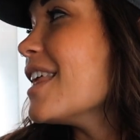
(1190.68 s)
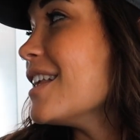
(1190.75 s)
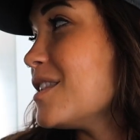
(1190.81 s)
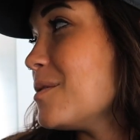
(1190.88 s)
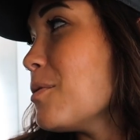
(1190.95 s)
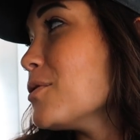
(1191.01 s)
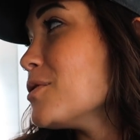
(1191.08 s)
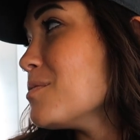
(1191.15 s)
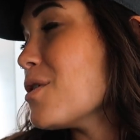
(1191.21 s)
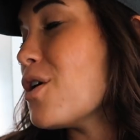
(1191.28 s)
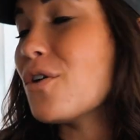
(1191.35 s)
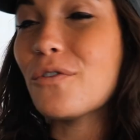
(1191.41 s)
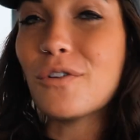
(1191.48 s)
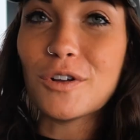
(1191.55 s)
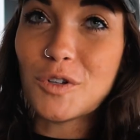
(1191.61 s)
it's supposed to be
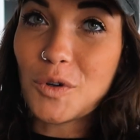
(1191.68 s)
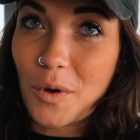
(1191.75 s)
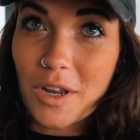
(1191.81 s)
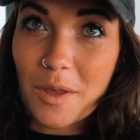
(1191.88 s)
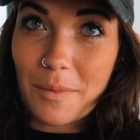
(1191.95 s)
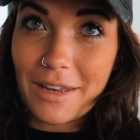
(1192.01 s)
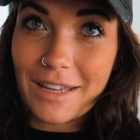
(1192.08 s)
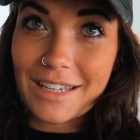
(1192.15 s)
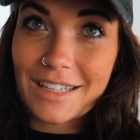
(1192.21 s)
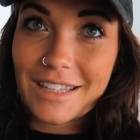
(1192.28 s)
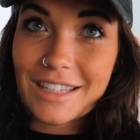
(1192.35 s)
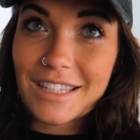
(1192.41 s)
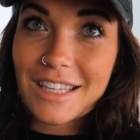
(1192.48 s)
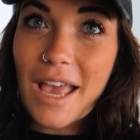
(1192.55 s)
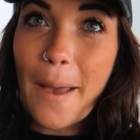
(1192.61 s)
over in 20
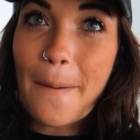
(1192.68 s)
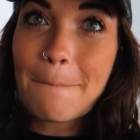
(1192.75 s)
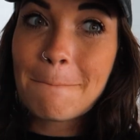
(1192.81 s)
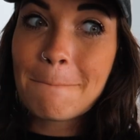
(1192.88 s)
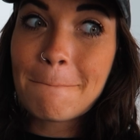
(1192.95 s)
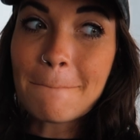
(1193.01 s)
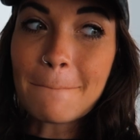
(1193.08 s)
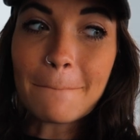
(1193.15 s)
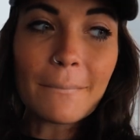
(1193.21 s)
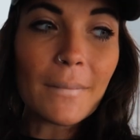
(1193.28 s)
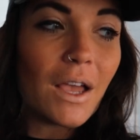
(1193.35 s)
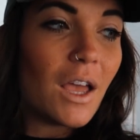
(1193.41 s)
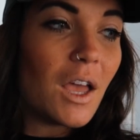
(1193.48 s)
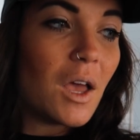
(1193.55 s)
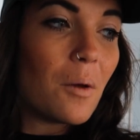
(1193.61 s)
minutes.
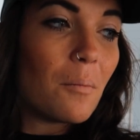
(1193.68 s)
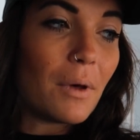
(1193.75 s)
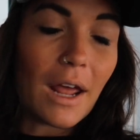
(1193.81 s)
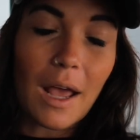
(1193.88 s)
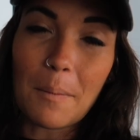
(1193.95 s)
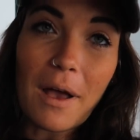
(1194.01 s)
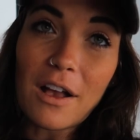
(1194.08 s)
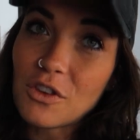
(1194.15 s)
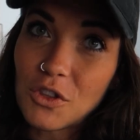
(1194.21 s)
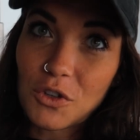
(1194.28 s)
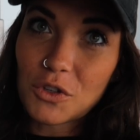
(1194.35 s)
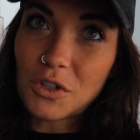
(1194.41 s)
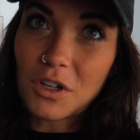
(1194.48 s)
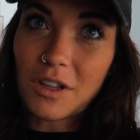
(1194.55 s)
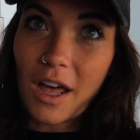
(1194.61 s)
But I imagine
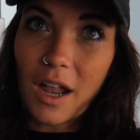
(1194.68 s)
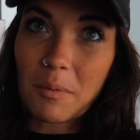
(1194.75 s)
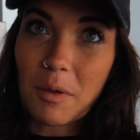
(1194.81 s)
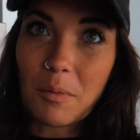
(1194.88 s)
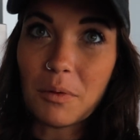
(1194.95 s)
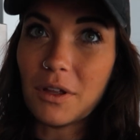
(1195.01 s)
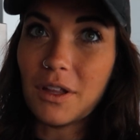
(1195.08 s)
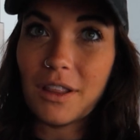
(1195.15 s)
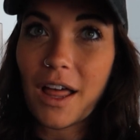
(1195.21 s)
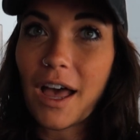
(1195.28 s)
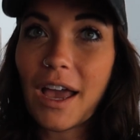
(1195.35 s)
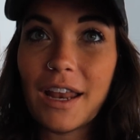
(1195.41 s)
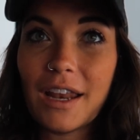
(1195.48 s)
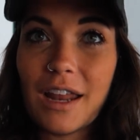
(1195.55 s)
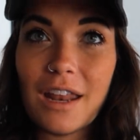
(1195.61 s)
there's still a lot of people
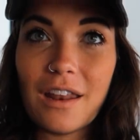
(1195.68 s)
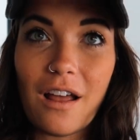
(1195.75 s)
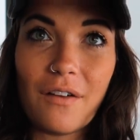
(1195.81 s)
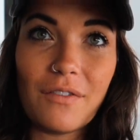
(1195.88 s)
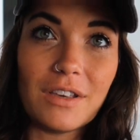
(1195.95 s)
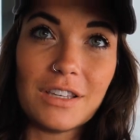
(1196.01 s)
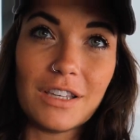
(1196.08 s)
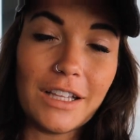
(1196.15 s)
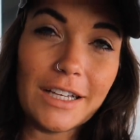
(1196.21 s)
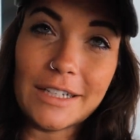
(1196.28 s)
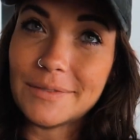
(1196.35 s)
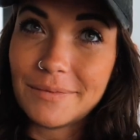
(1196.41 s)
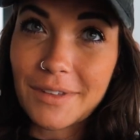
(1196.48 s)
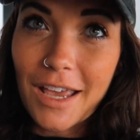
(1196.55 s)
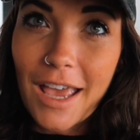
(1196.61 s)
online. And obviously
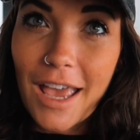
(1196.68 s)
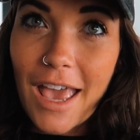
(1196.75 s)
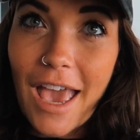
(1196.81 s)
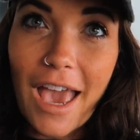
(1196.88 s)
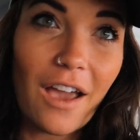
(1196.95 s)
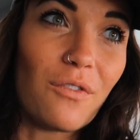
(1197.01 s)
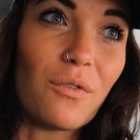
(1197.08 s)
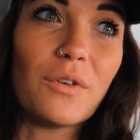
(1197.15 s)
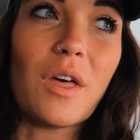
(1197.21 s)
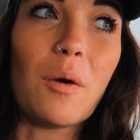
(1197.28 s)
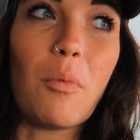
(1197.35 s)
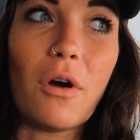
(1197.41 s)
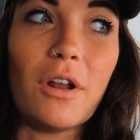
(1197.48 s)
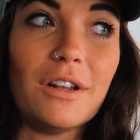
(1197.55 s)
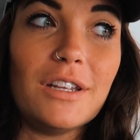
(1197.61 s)
like everyone that
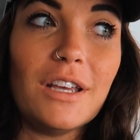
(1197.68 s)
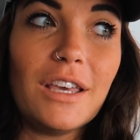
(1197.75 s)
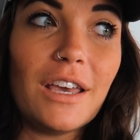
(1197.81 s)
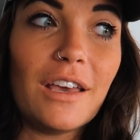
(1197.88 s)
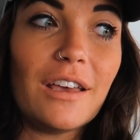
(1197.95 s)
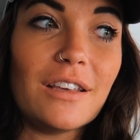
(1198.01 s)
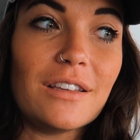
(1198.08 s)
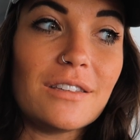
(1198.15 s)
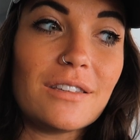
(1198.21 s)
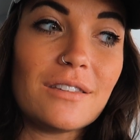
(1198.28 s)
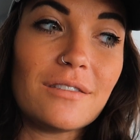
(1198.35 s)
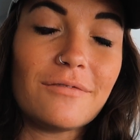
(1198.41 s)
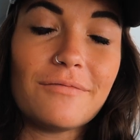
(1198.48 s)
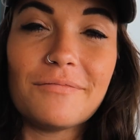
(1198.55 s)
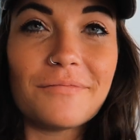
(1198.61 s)
bought a ticket
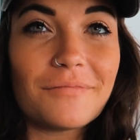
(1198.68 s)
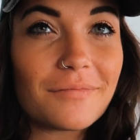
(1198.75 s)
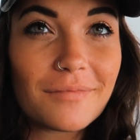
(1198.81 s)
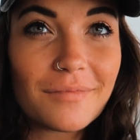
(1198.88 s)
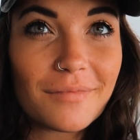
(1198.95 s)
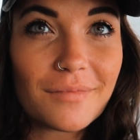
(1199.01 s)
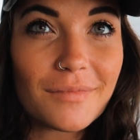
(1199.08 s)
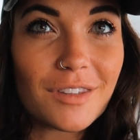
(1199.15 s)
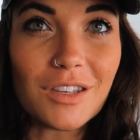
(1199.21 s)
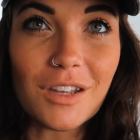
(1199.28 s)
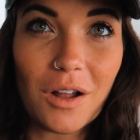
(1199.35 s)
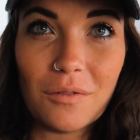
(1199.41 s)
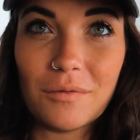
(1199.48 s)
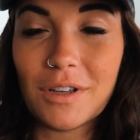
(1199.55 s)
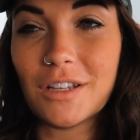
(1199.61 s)
is you
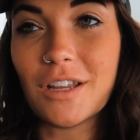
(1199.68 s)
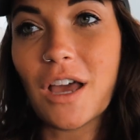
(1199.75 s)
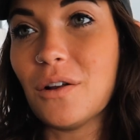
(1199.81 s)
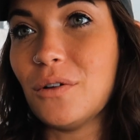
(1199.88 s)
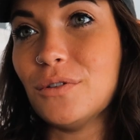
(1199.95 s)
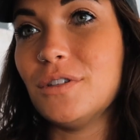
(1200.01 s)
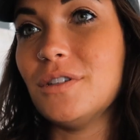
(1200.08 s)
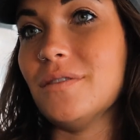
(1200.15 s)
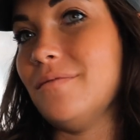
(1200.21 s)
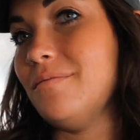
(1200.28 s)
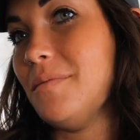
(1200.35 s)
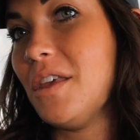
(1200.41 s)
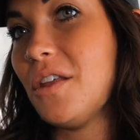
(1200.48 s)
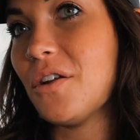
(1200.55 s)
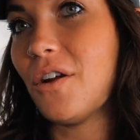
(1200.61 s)
know, entitled to
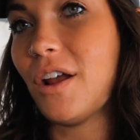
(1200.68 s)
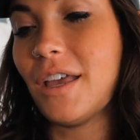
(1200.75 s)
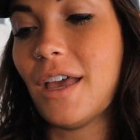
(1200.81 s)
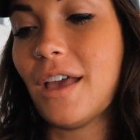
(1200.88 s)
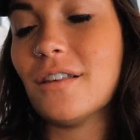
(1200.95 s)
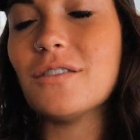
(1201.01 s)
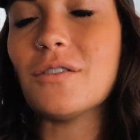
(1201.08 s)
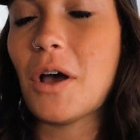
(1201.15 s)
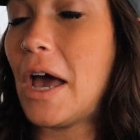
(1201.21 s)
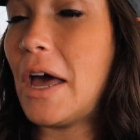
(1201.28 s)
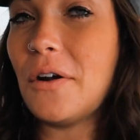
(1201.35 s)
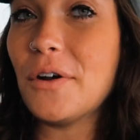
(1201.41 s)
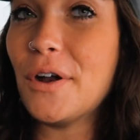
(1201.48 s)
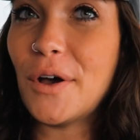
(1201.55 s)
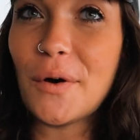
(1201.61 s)
neither, I guess. So I
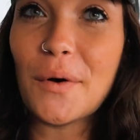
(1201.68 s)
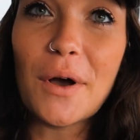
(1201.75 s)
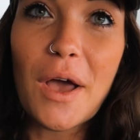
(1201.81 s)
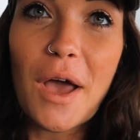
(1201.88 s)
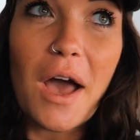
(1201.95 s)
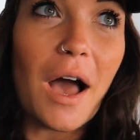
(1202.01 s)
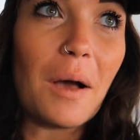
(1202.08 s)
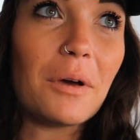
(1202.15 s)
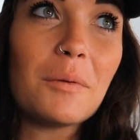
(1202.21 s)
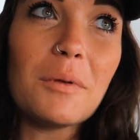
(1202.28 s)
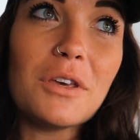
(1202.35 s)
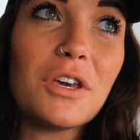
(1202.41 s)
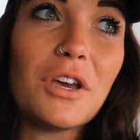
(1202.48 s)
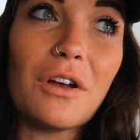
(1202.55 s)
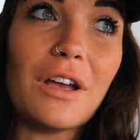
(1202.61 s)
don't know. I'm gonna
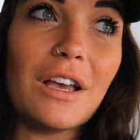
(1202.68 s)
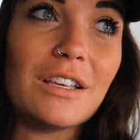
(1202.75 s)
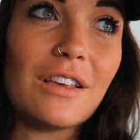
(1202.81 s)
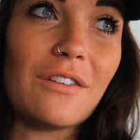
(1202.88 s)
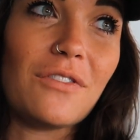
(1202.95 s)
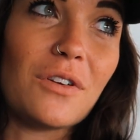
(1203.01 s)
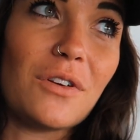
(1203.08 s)
be curious if